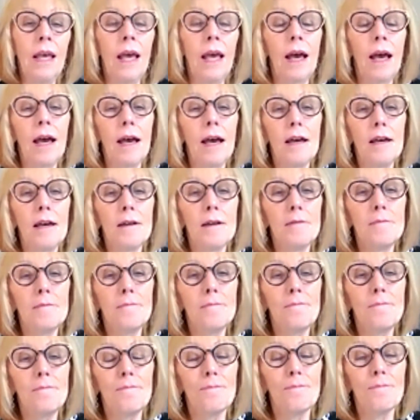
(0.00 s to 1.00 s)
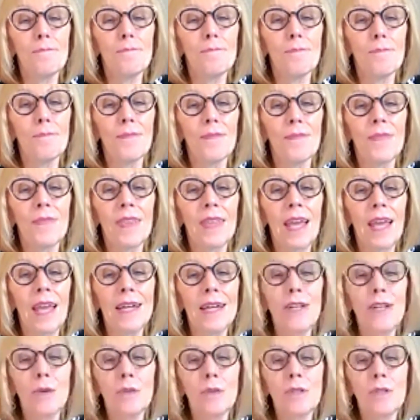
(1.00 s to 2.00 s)
I
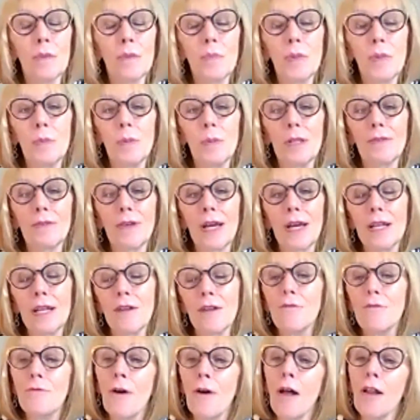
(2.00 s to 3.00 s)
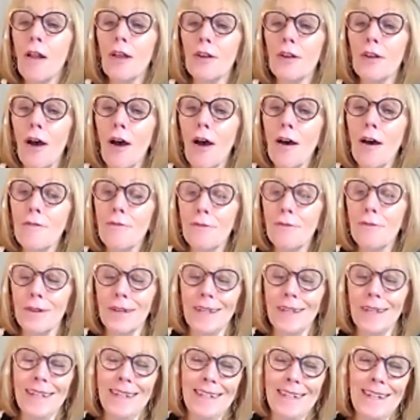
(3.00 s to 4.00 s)
know some people have kind of fallen off
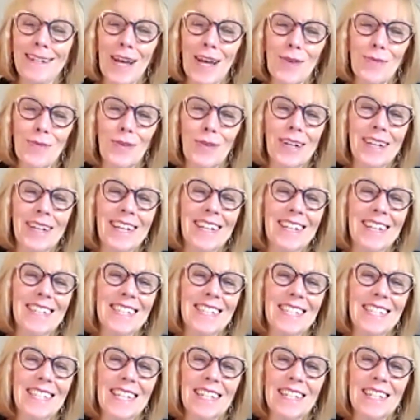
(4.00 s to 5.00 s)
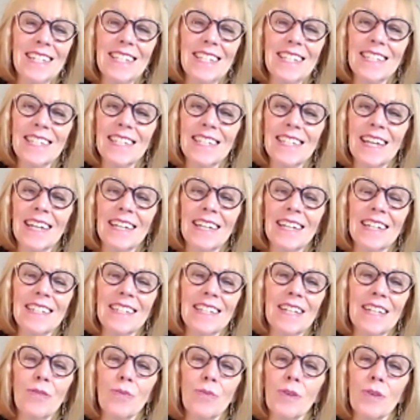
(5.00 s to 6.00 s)
networking since
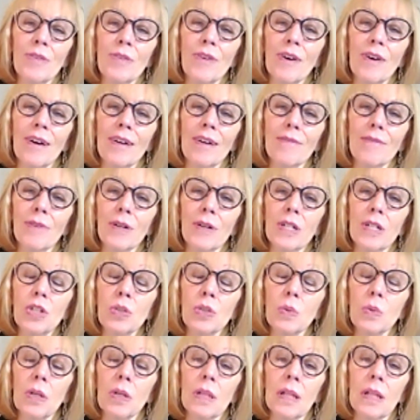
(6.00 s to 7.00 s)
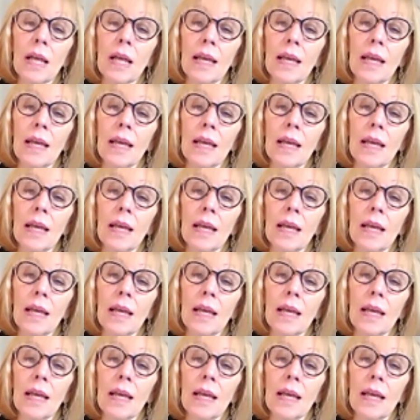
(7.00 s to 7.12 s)
we've gone virtual.